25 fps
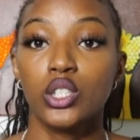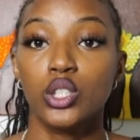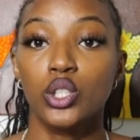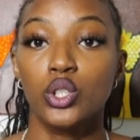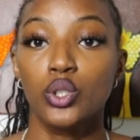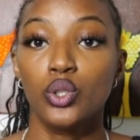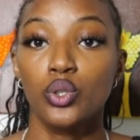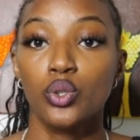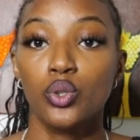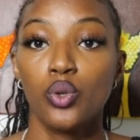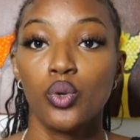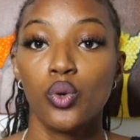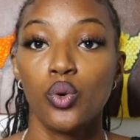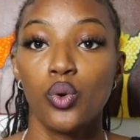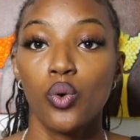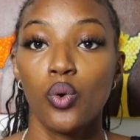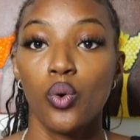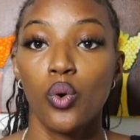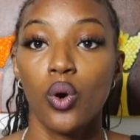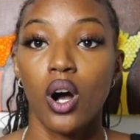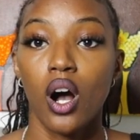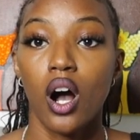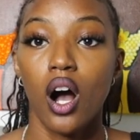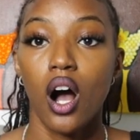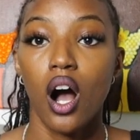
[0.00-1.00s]

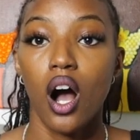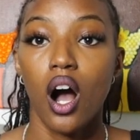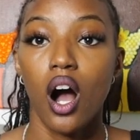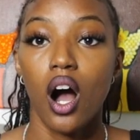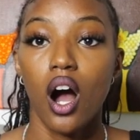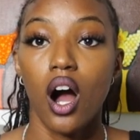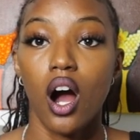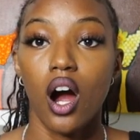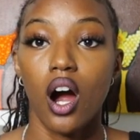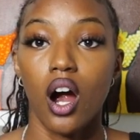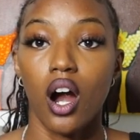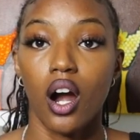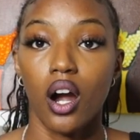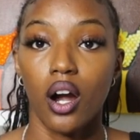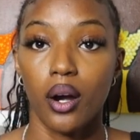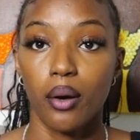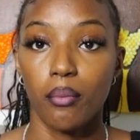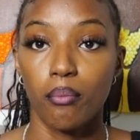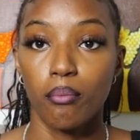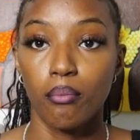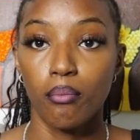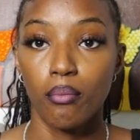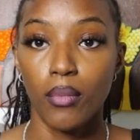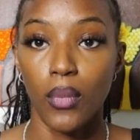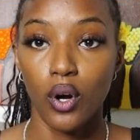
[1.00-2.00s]
you are
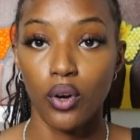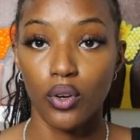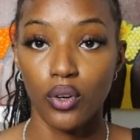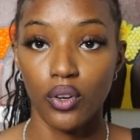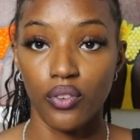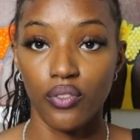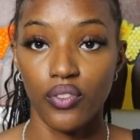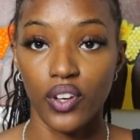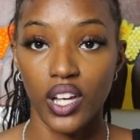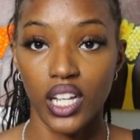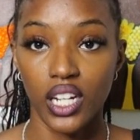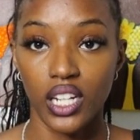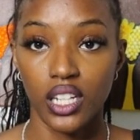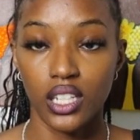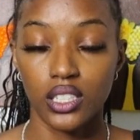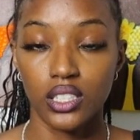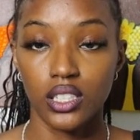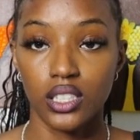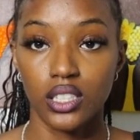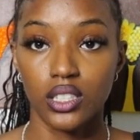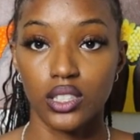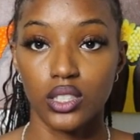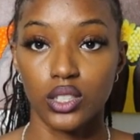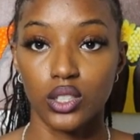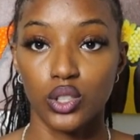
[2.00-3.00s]

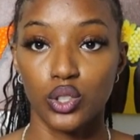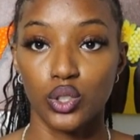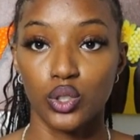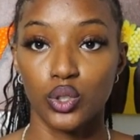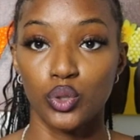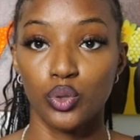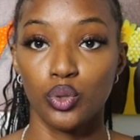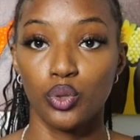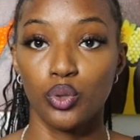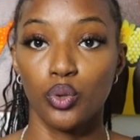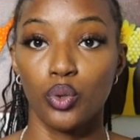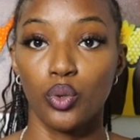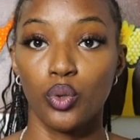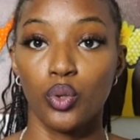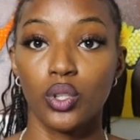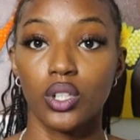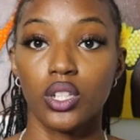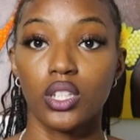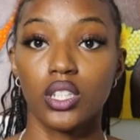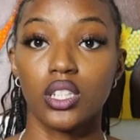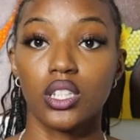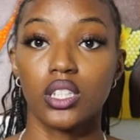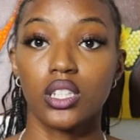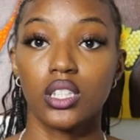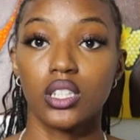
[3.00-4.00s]
motivated to
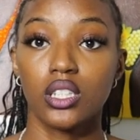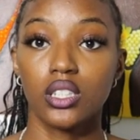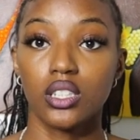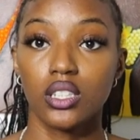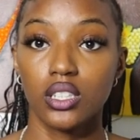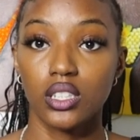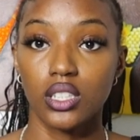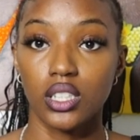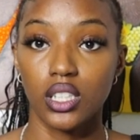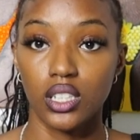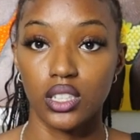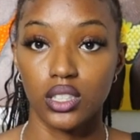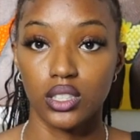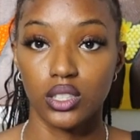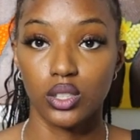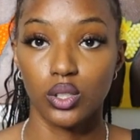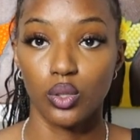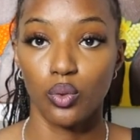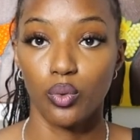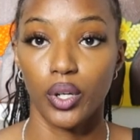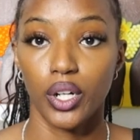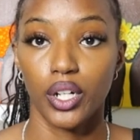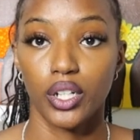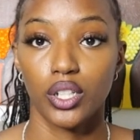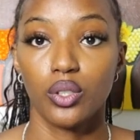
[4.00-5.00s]
get
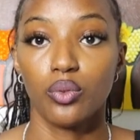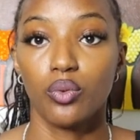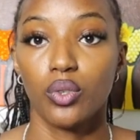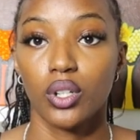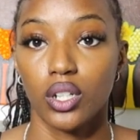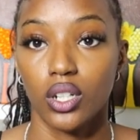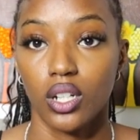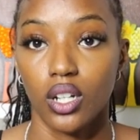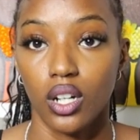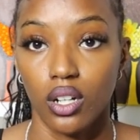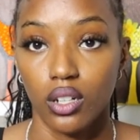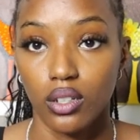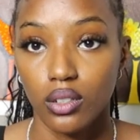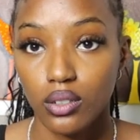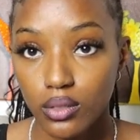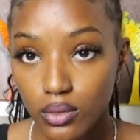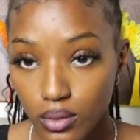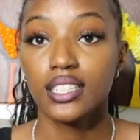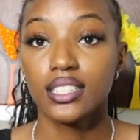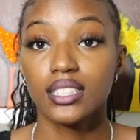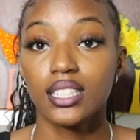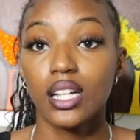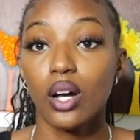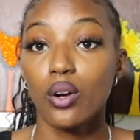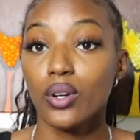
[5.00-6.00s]
to where you want to go.
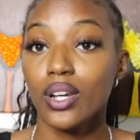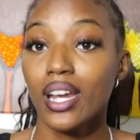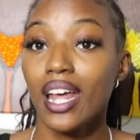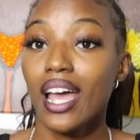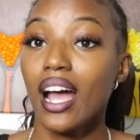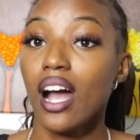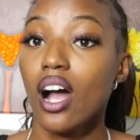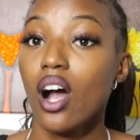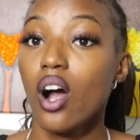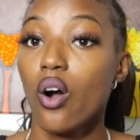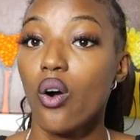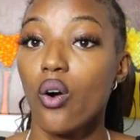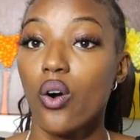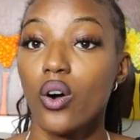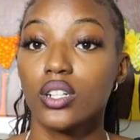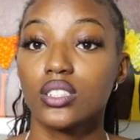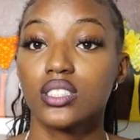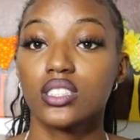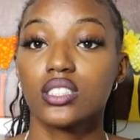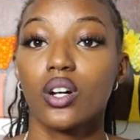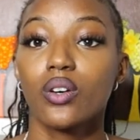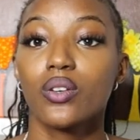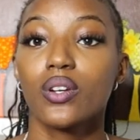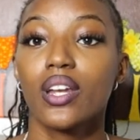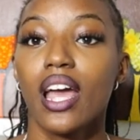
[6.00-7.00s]
So
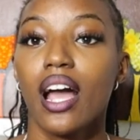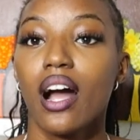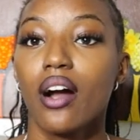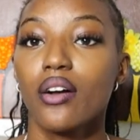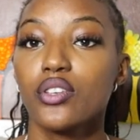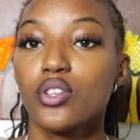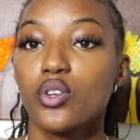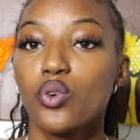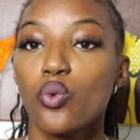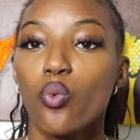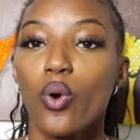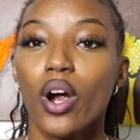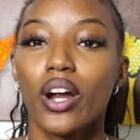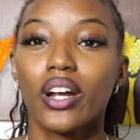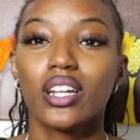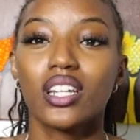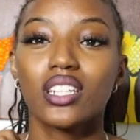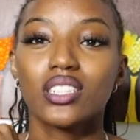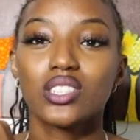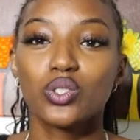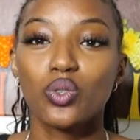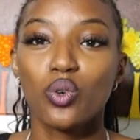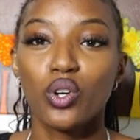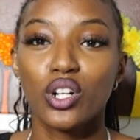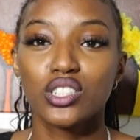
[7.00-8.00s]
now you
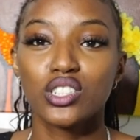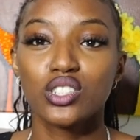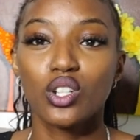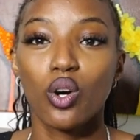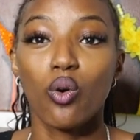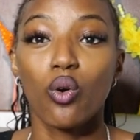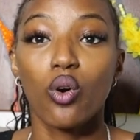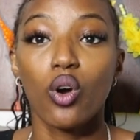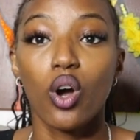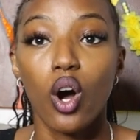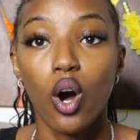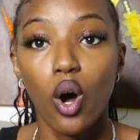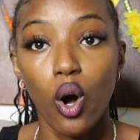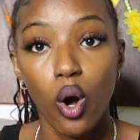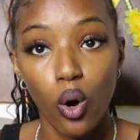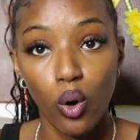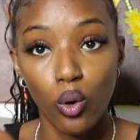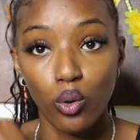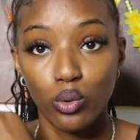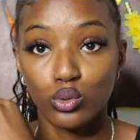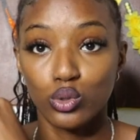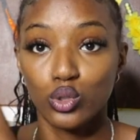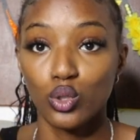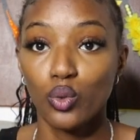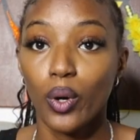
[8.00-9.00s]
working towards your
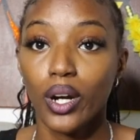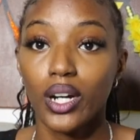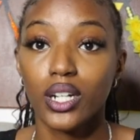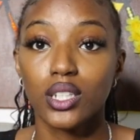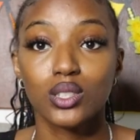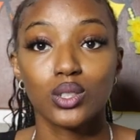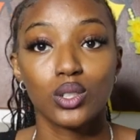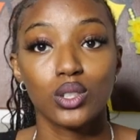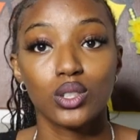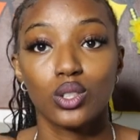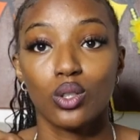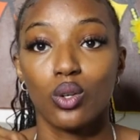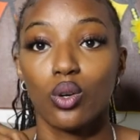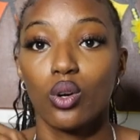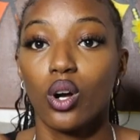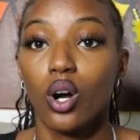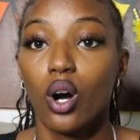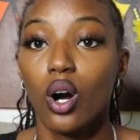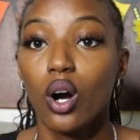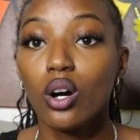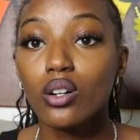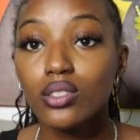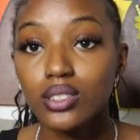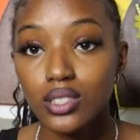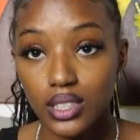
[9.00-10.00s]
goals. You working towards your
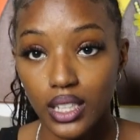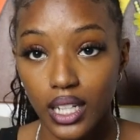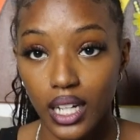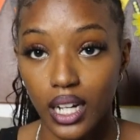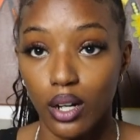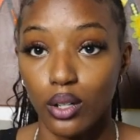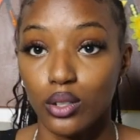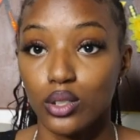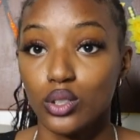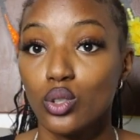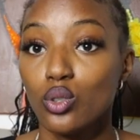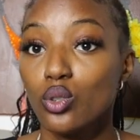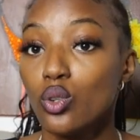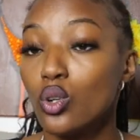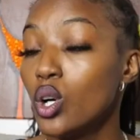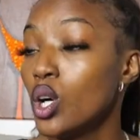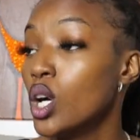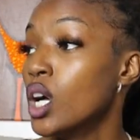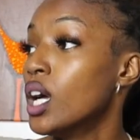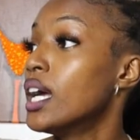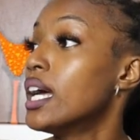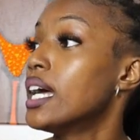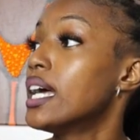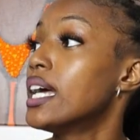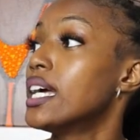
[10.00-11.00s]
goals now.
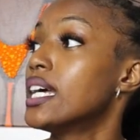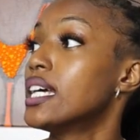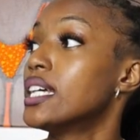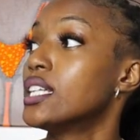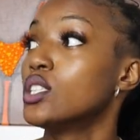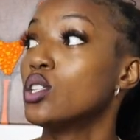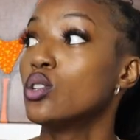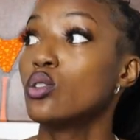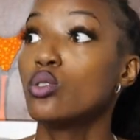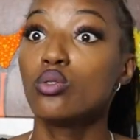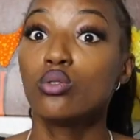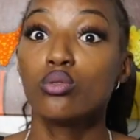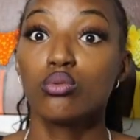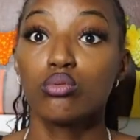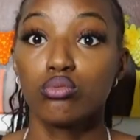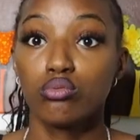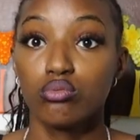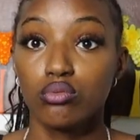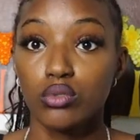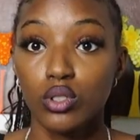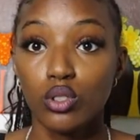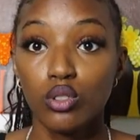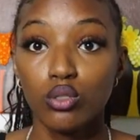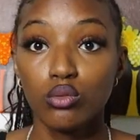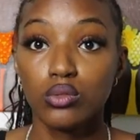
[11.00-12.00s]

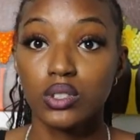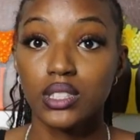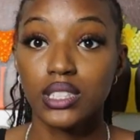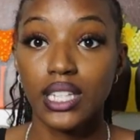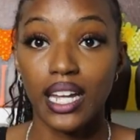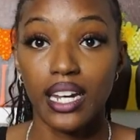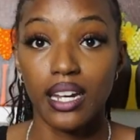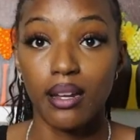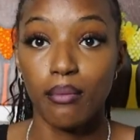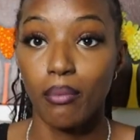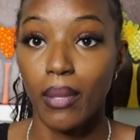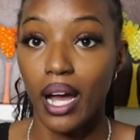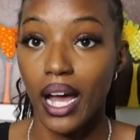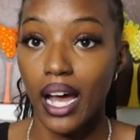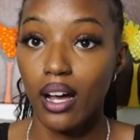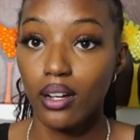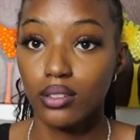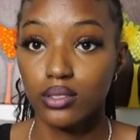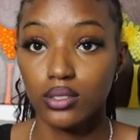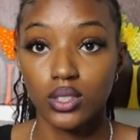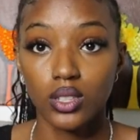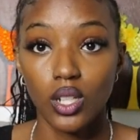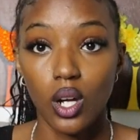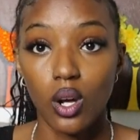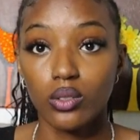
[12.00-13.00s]
You setting
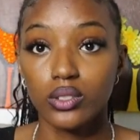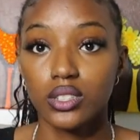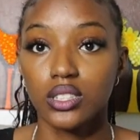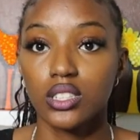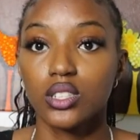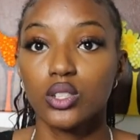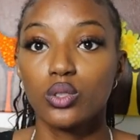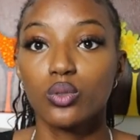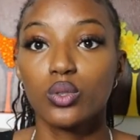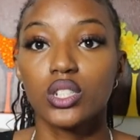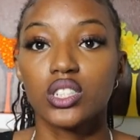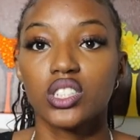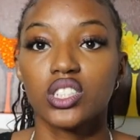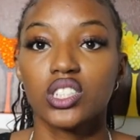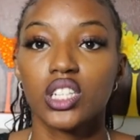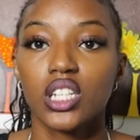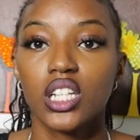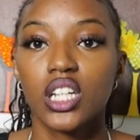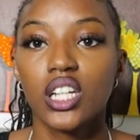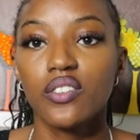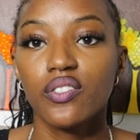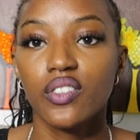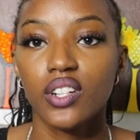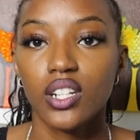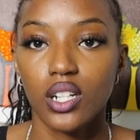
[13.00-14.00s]
milestones and you
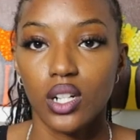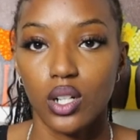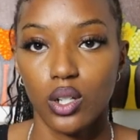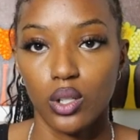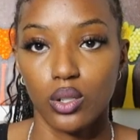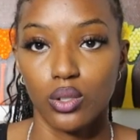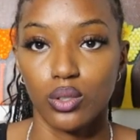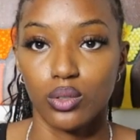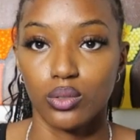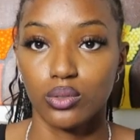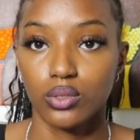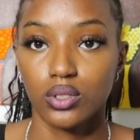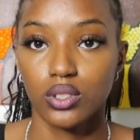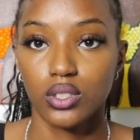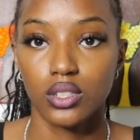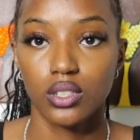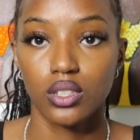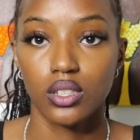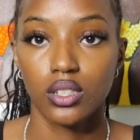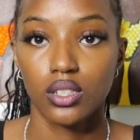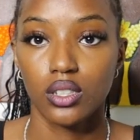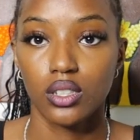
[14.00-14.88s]
achieving those.